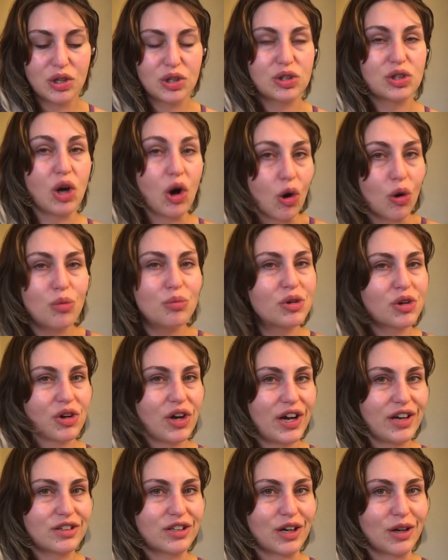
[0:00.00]
comb your
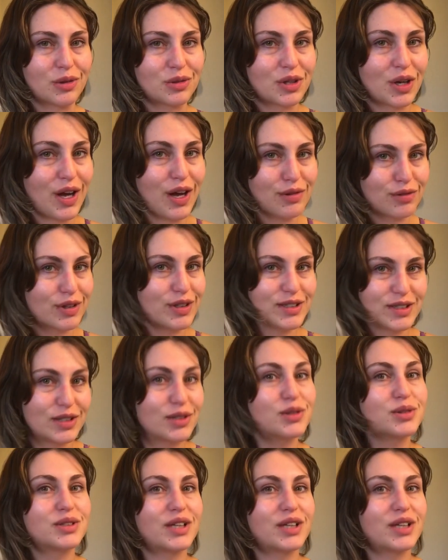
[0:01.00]
hair out every single